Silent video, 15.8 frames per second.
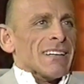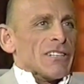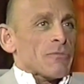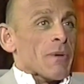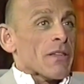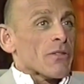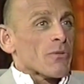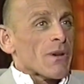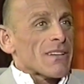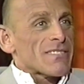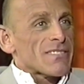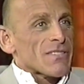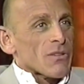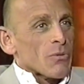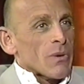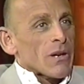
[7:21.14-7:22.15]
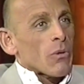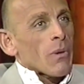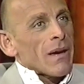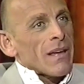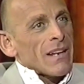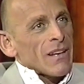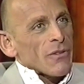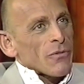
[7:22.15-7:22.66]
spend the rest of the week
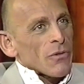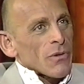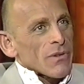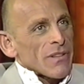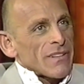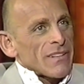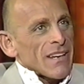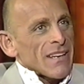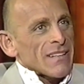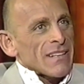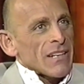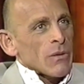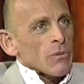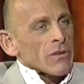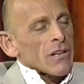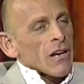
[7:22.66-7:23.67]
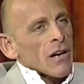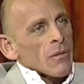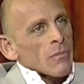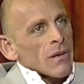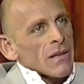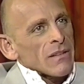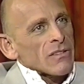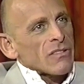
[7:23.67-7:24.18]
waiting for the day that he would
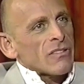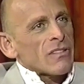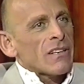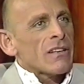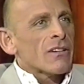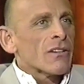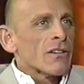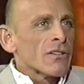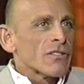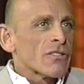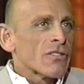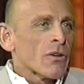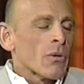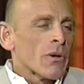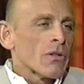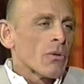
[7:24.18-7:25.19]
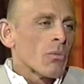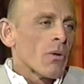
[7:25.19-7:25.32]
come and see her. So on